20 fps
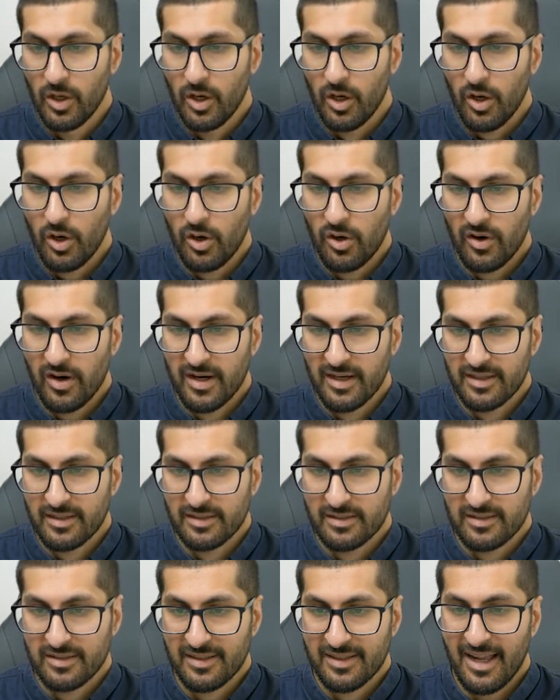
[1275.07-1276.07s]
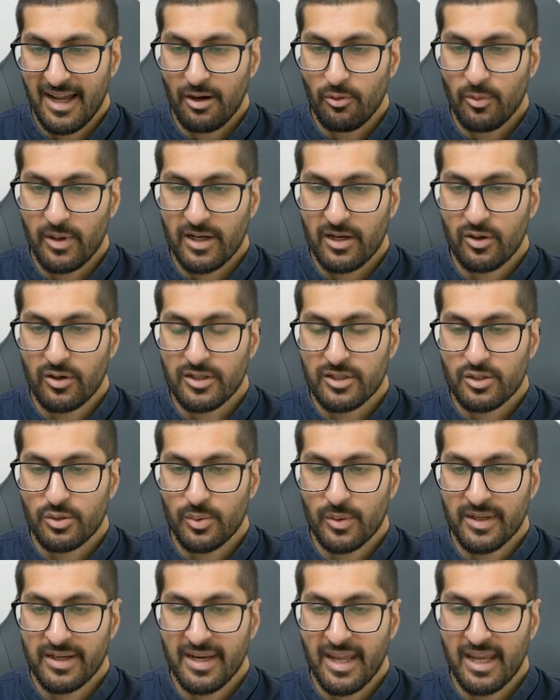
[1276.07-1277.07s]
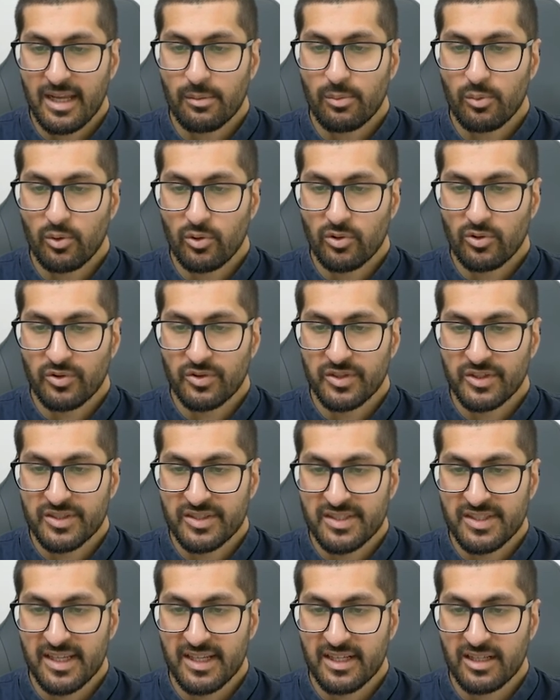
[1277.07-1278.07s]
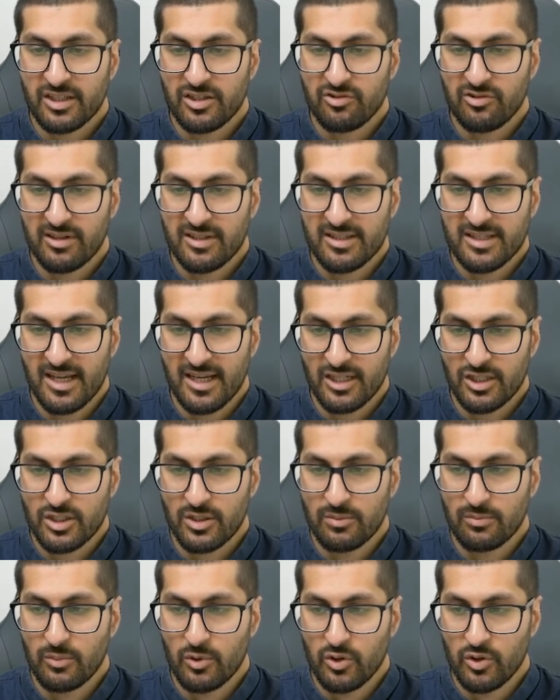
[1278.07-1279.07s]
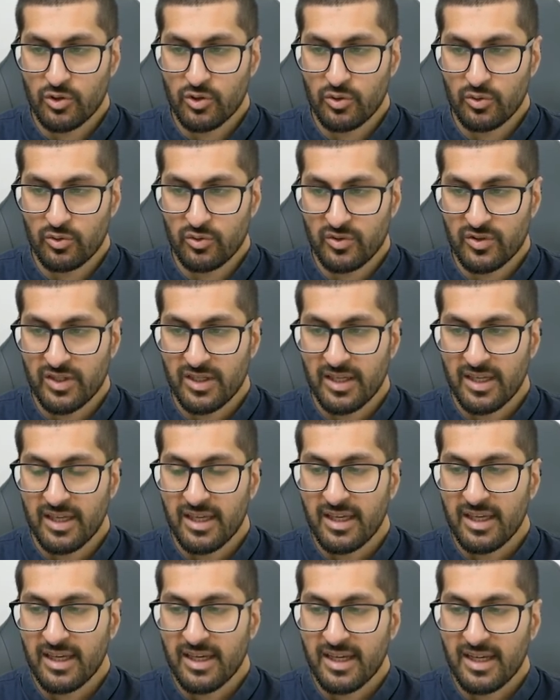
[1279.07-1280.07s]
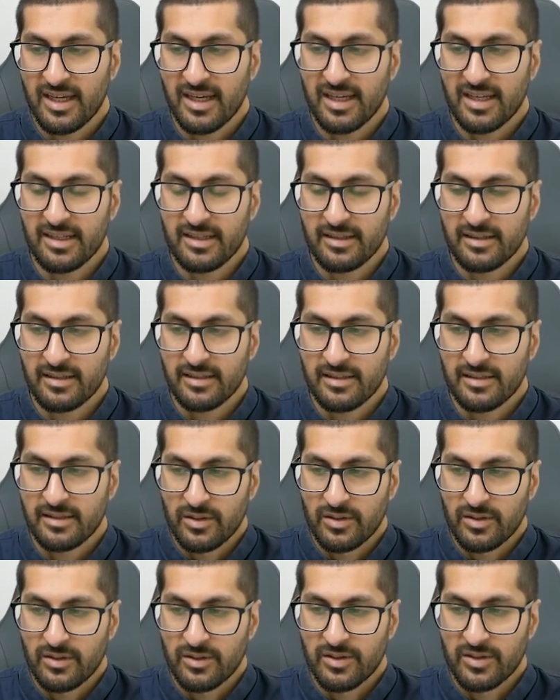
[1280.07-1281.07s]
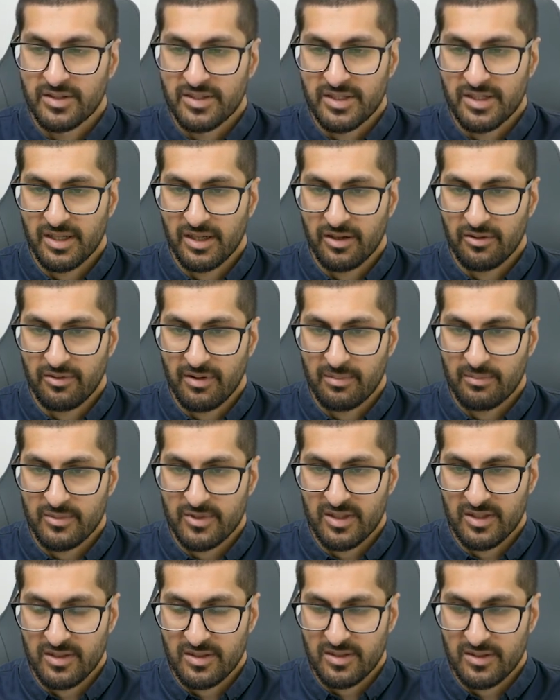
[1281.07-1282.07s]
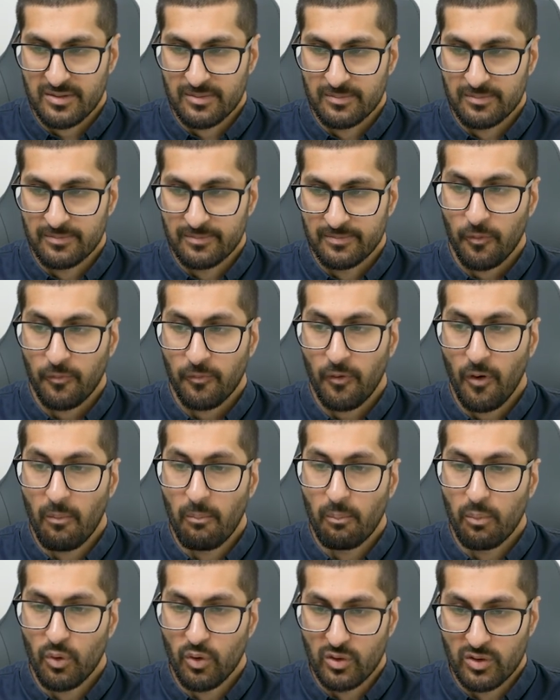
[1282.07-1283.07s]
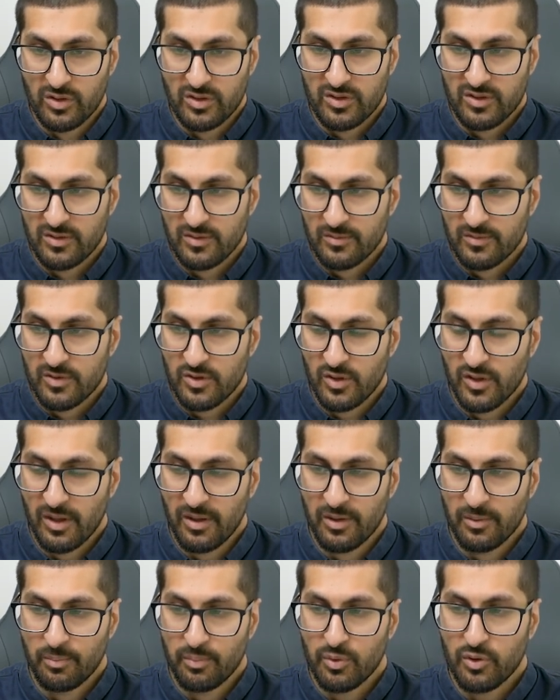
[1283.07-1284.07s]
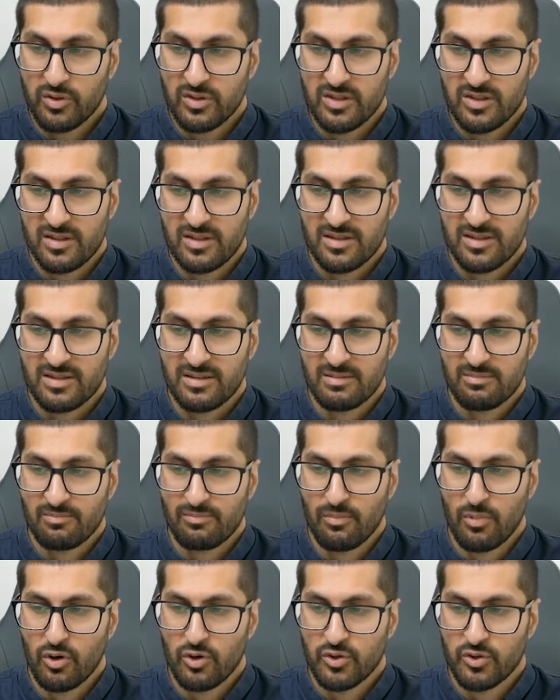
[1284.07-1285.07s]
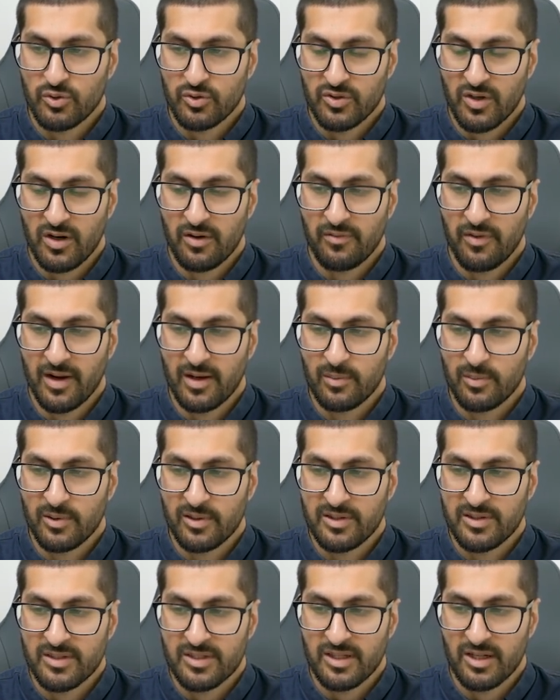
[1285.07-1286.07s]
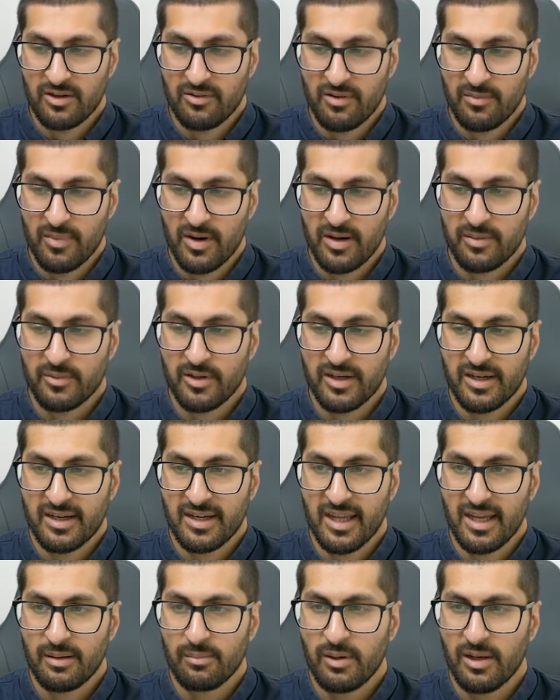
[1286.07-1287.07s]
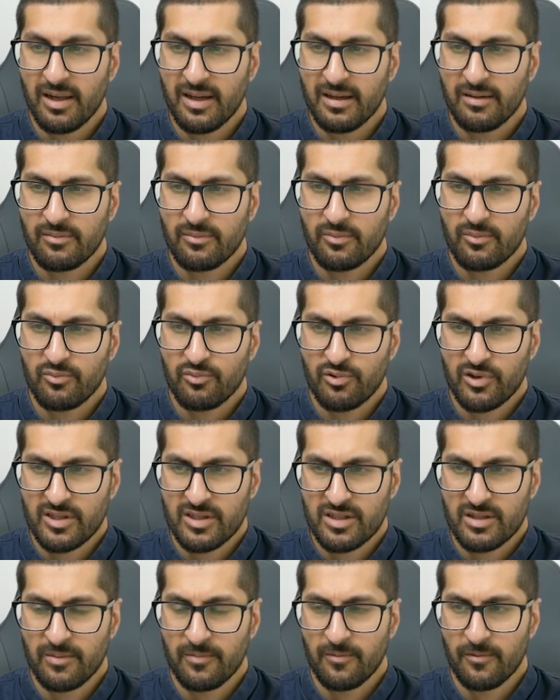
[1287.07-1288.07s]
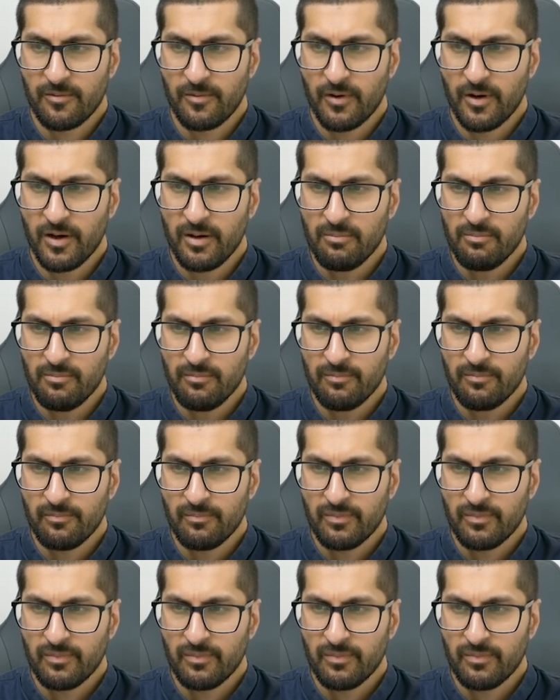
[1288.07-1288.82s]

Alright, so now we're going to enable the sync transaction modules in the CRM system from Books, so that the Books modules are available in CRM. I'm going to enable it, press confirm.